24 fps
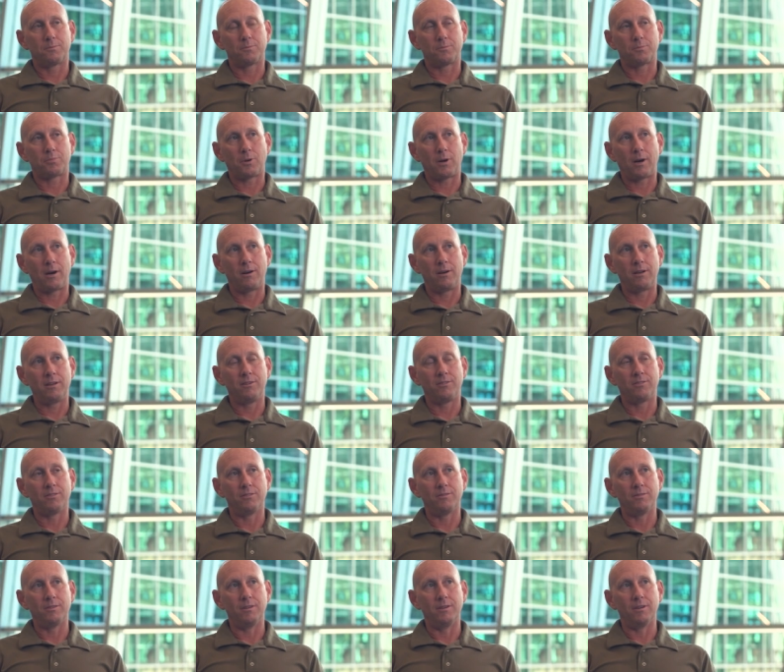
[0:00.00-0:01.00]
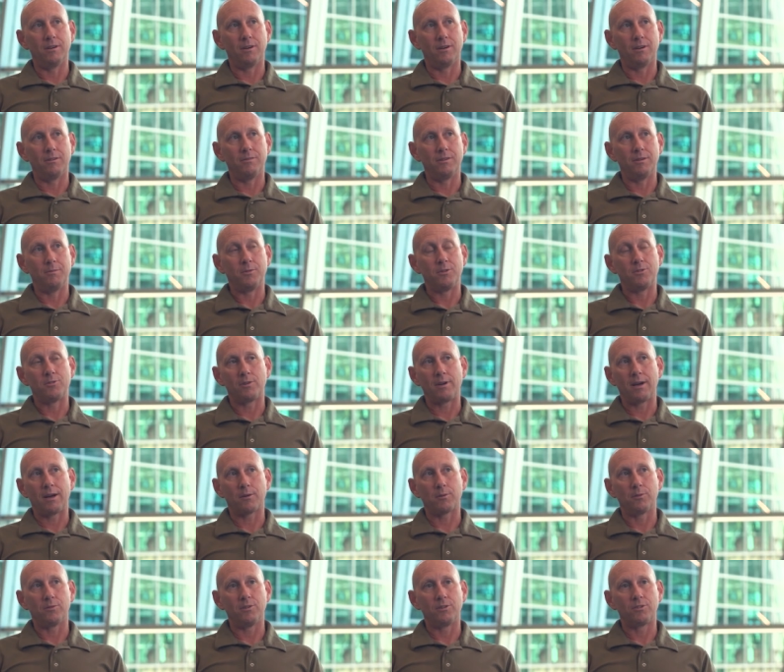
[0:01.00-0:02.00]
priorities of imagery
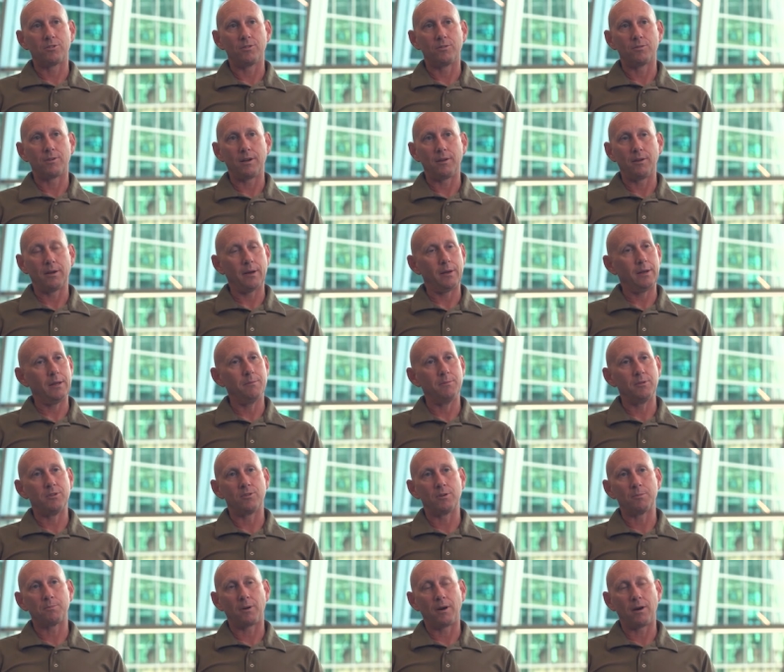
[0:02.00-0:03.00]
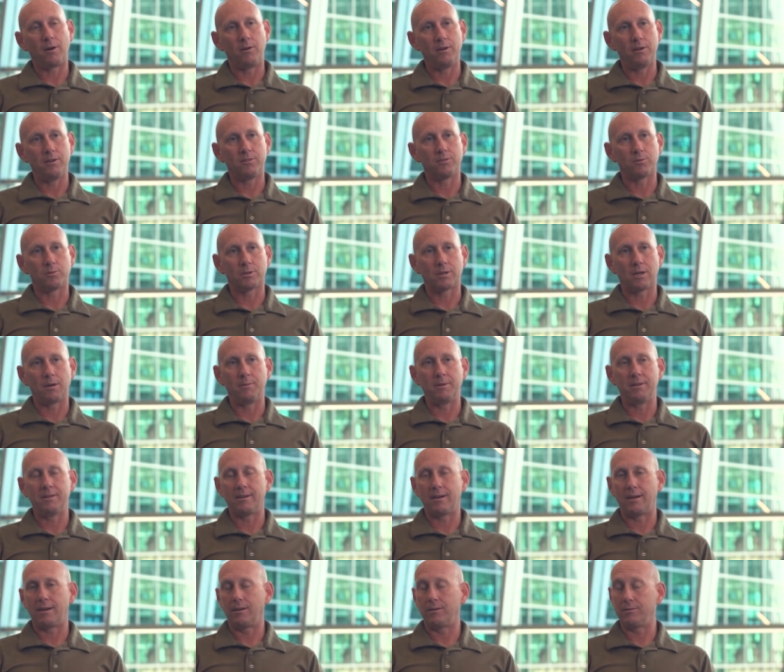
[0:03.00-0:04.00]
acquisition, right? Like I had imagery priorities that were coming
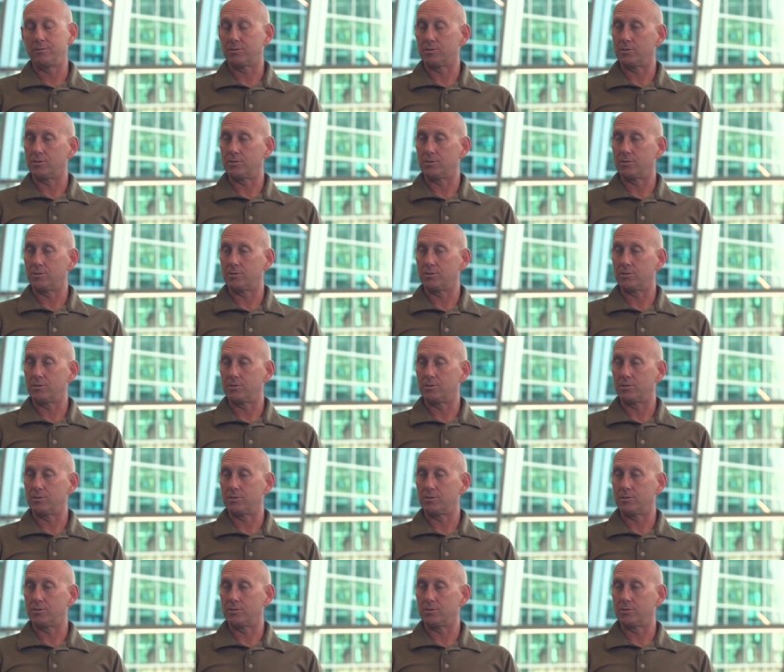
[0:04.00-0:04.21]
down.